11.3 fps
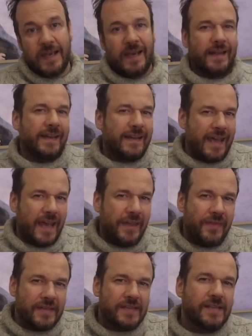And again,
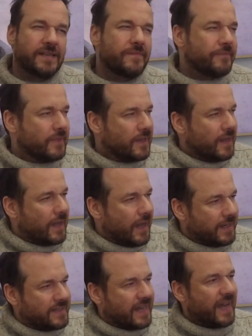this is a
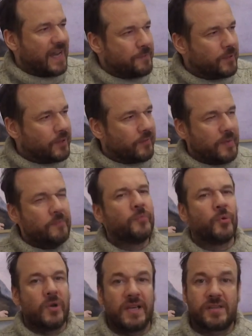type of
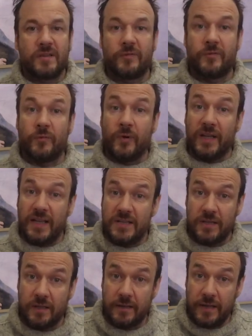embrace of
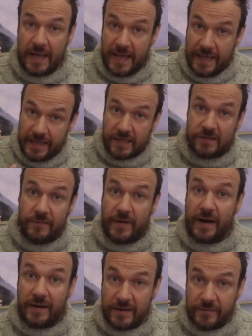religion in its
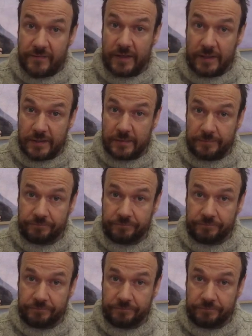very failure.